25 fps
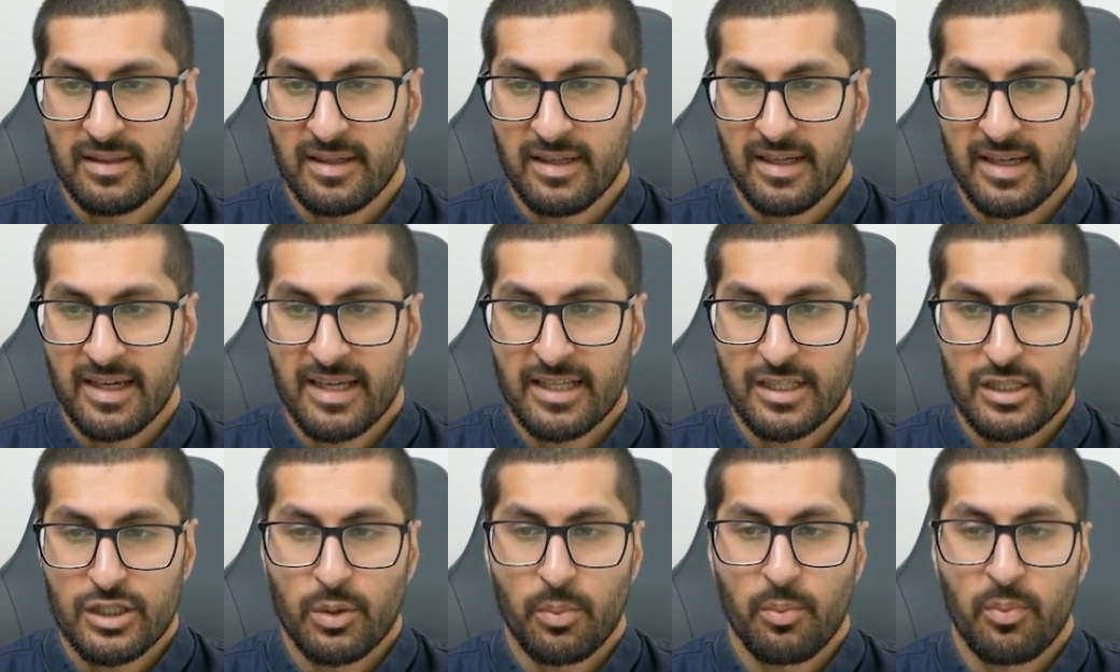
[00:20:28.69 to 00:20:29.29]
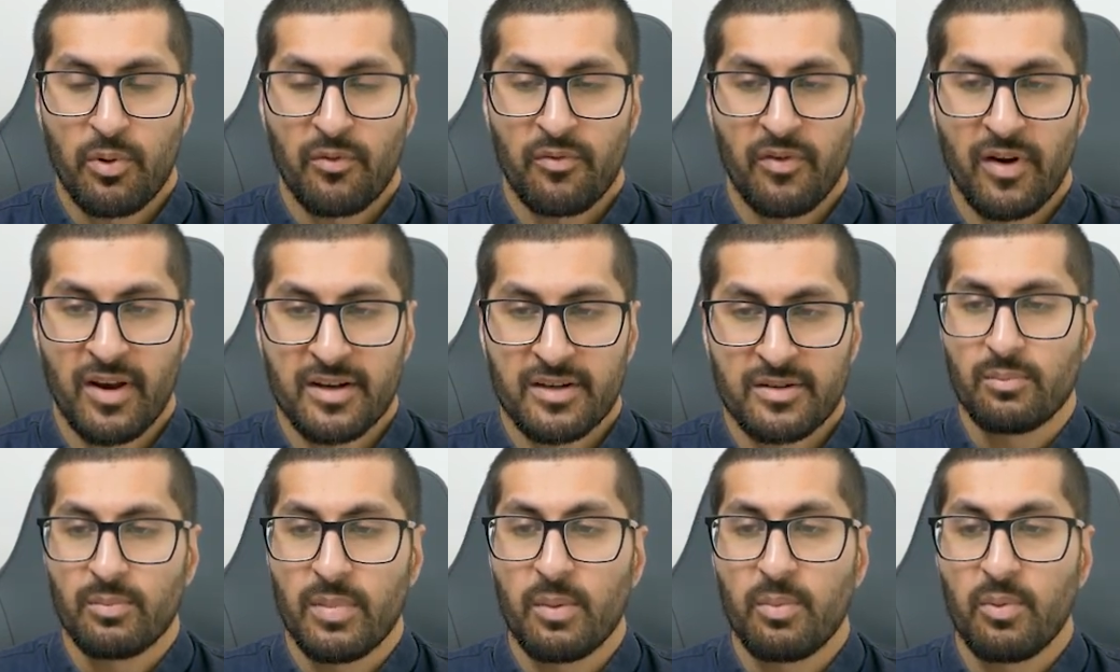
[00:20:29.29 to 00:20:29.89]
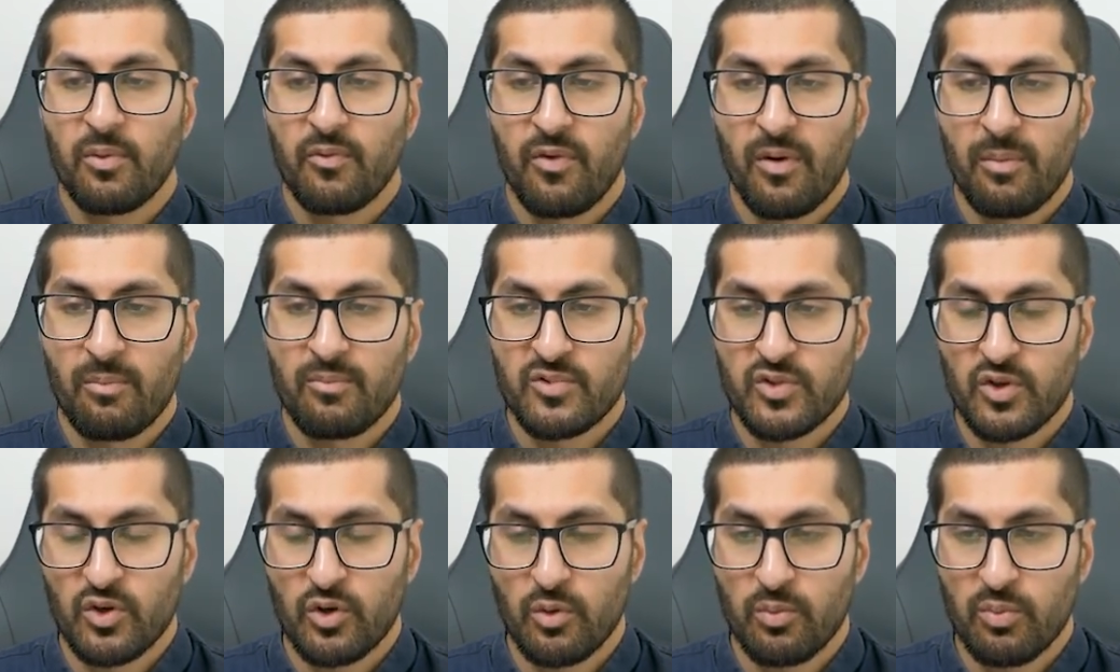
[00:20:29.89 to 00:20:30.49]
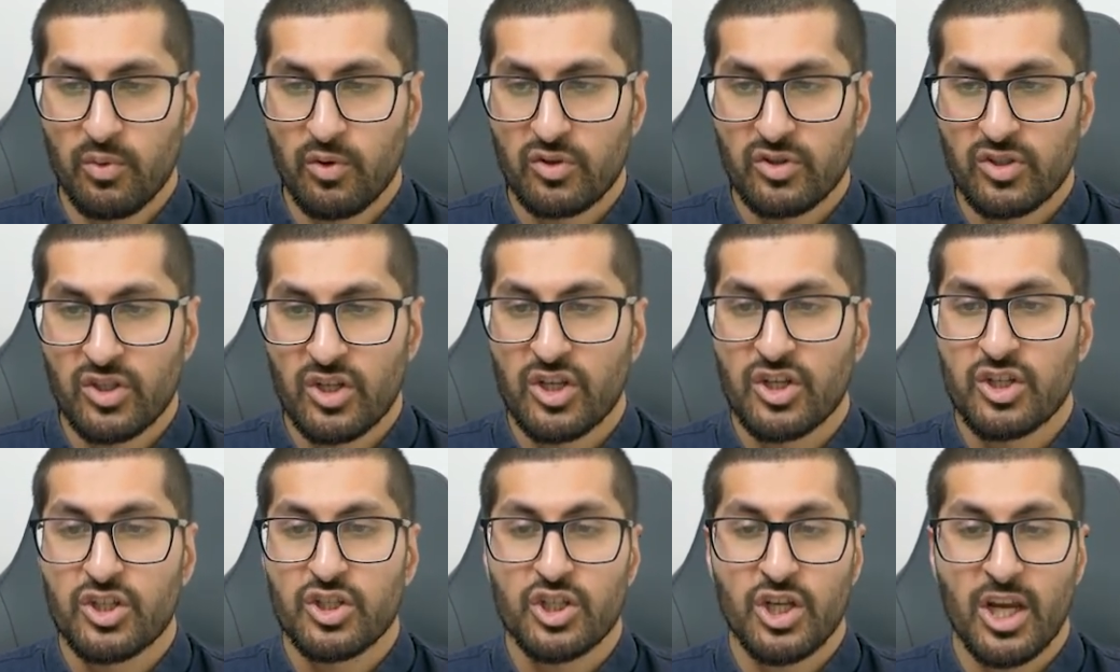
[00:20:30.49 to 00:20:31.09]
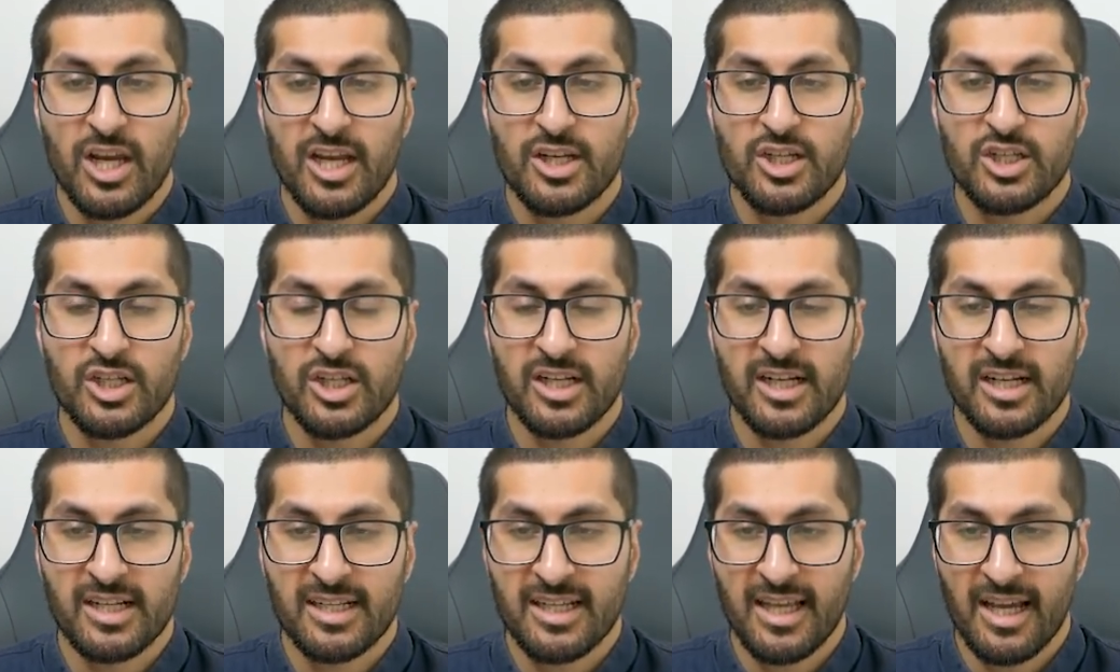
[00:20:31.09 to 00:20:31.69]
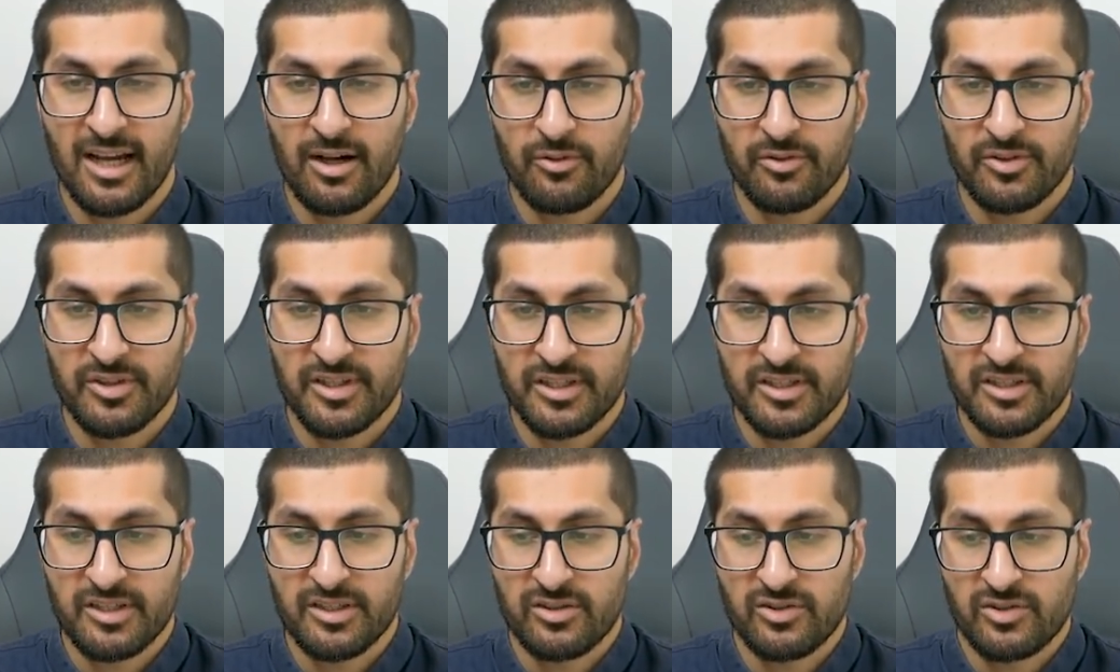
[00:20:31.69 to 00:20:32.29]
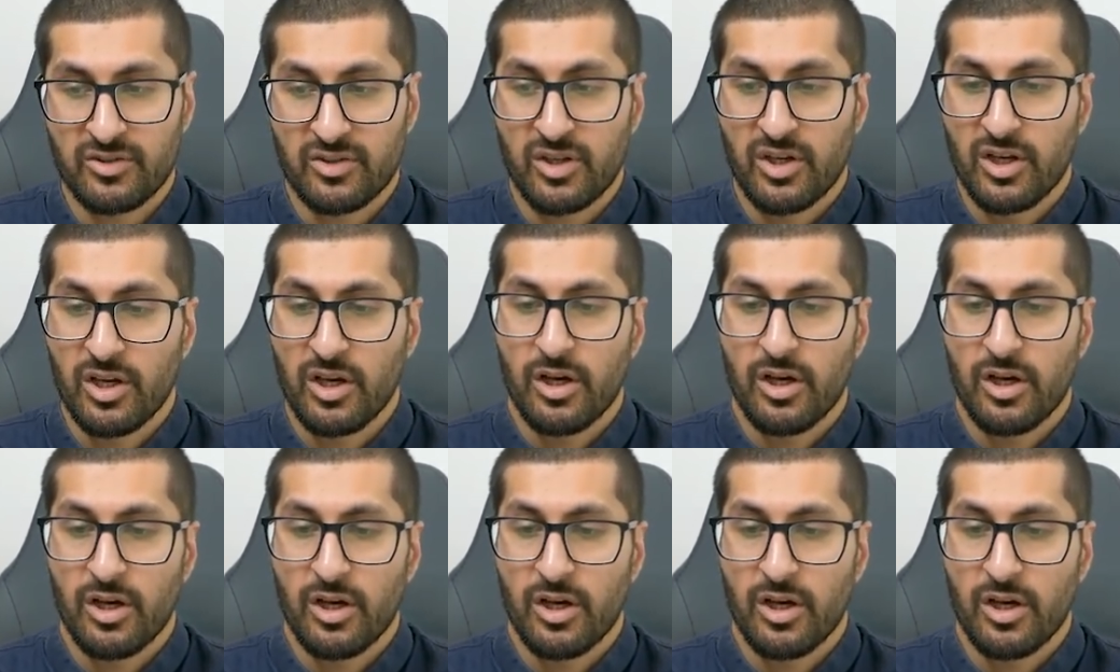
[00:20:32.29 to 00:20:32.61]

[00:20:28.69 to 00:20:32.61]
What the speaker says: is to prevent people from Zoho Books changing account details.